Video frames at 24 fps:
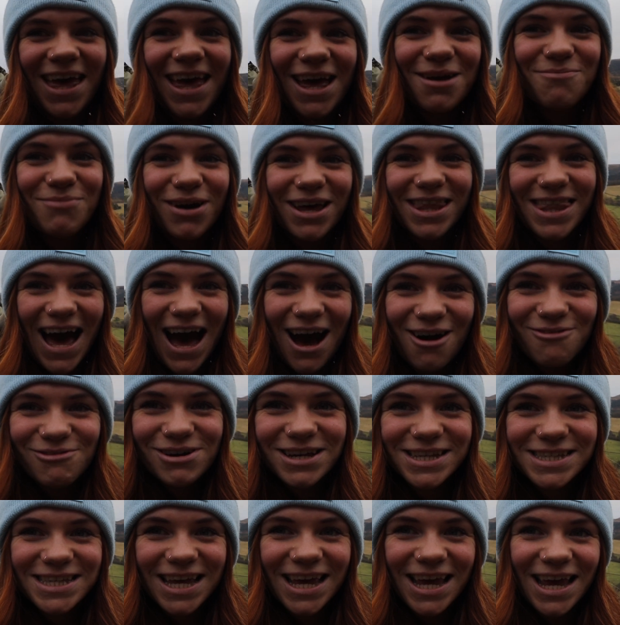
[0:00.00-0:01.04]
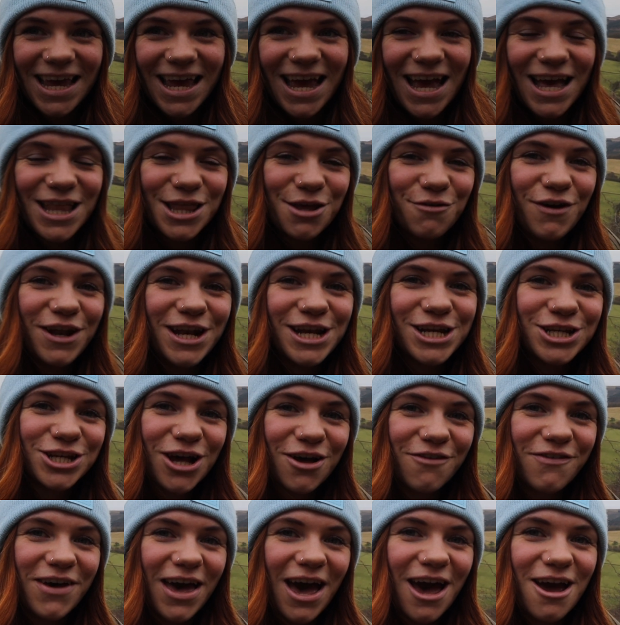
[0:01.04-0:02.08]
But that was the finish
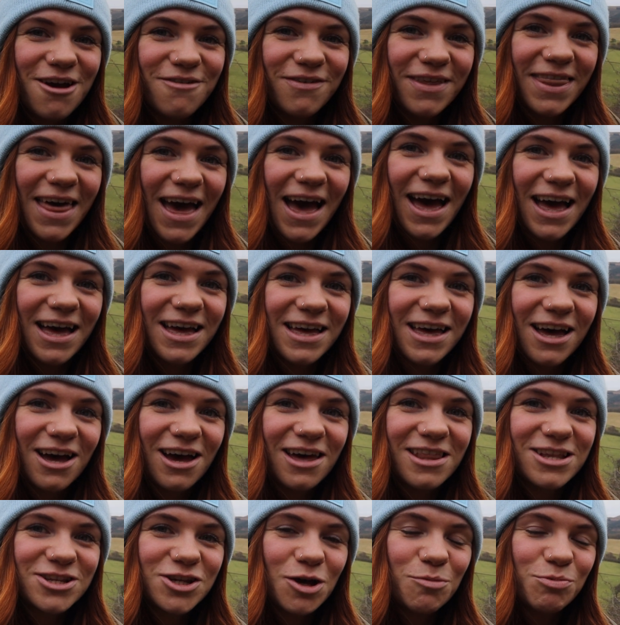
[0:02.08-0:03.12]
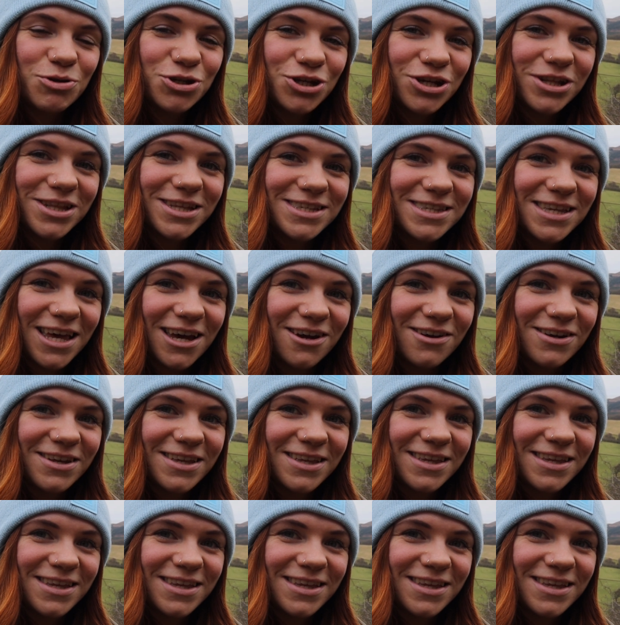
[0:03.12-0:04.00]
of it over there at the top of Langley.